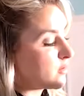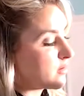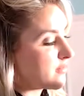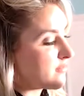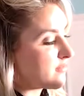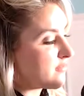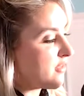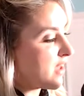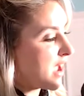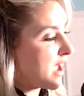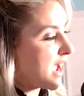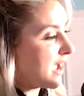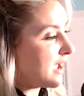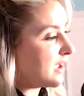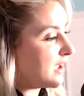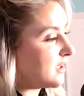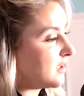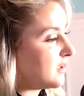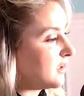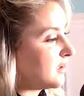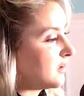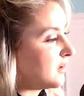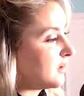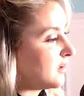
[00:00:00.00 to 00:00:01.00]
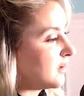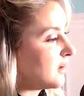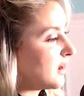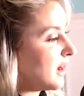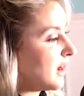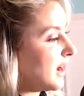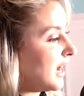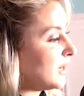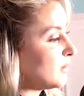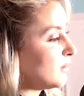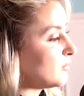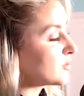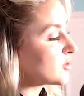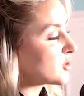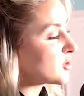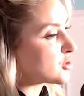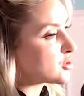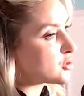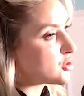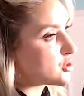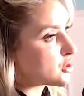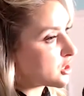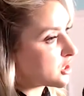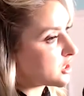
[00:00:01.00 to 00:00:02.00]
of that, I was
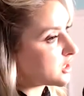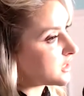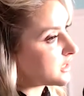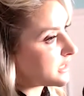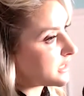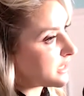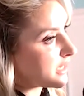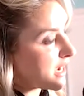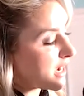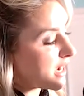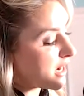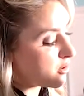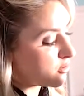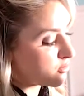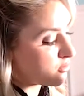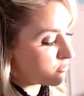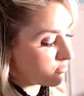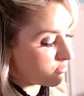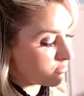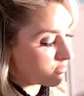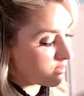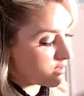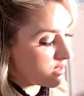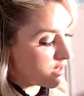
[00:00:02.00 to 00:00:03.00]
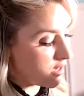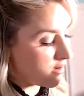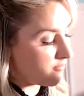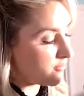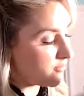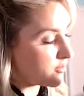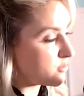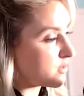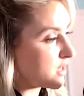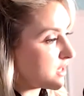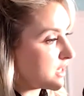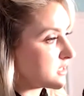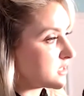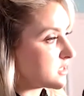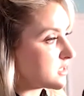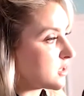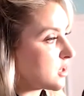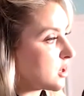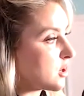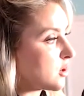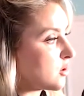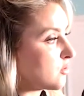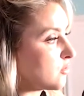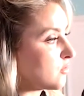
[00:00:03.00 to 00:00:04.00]
just journaling out a few days
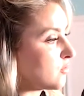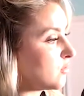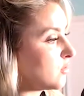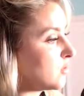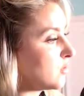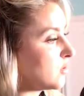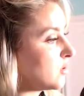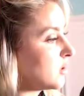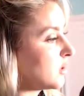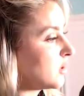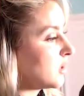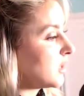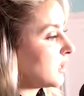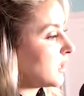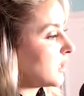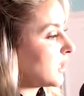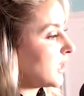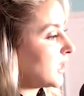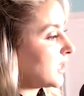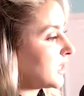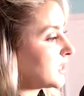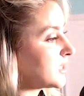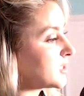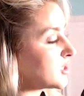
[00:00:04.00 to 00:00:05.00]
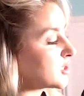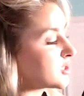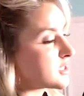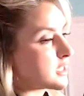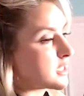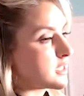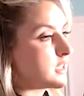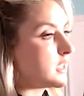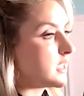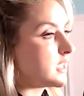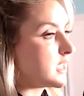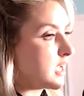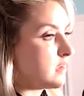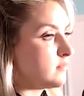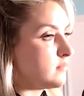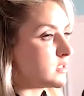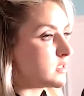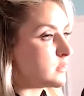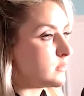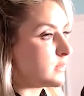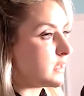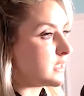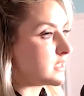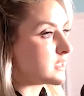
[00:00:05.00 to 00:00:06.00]
ago, and it just suddenly came
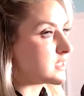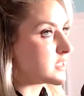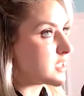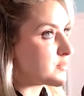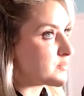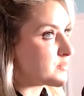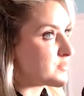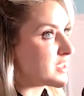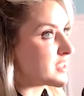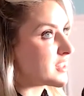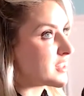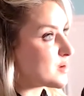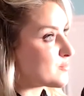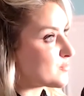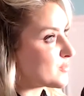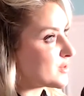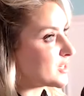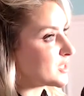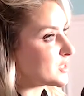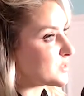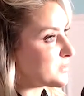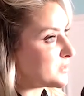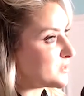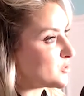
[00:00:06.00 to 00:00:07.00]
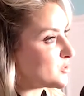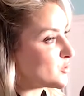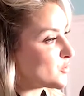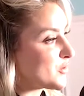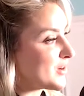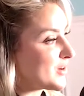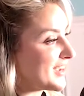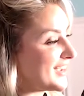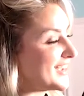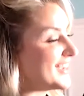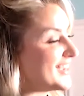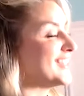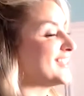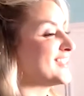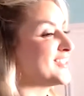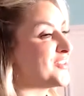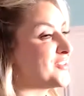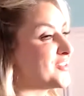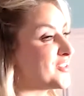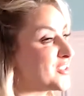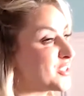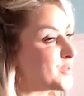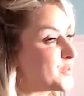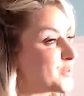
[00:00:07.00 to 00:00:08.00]
to me, something that brings me joy. And so this